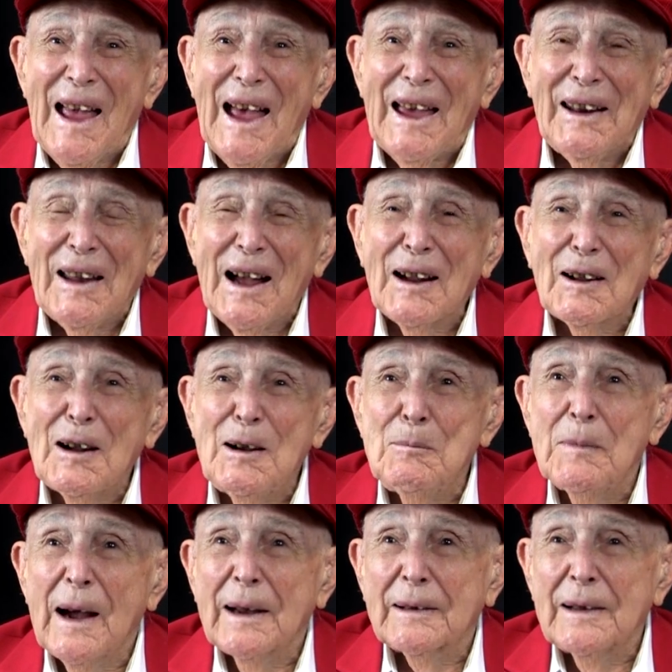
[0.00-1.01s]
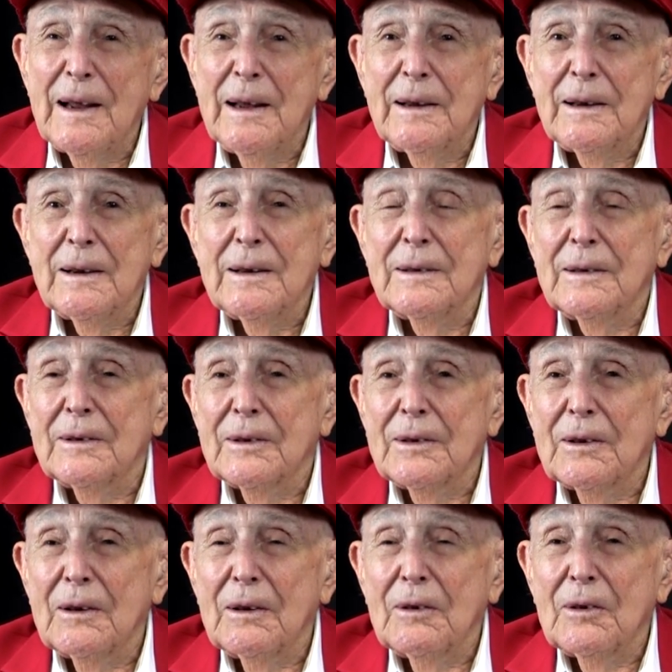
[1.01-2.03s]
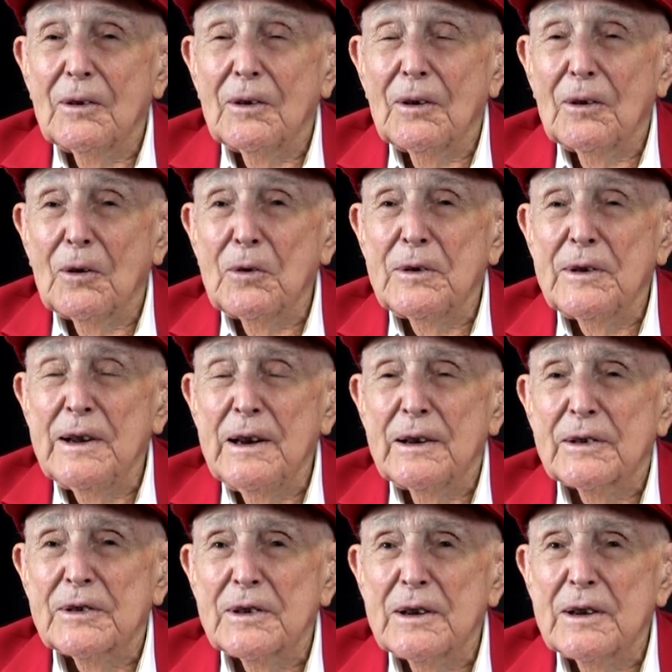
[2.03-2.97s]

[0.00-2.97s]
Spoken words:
And I come back down there, and the lieutenant